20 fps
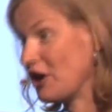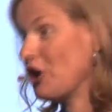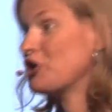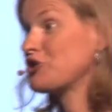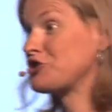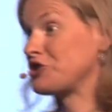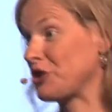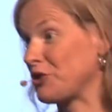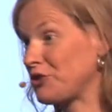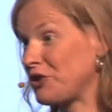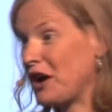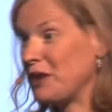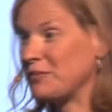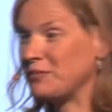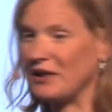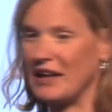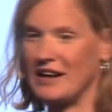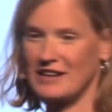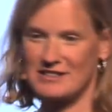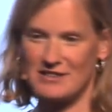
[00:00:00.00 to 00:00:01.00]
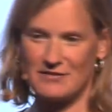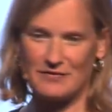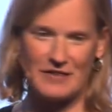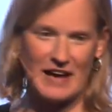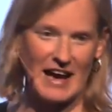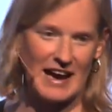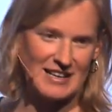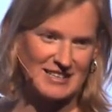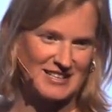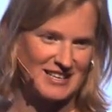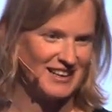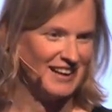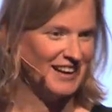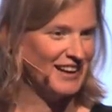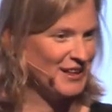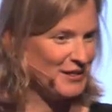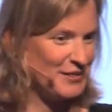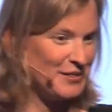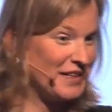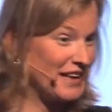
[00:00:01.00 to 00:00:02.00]
So complex, in fact,
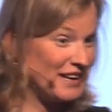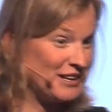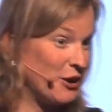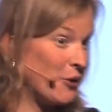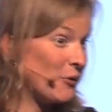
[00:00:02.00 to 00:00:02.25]
that no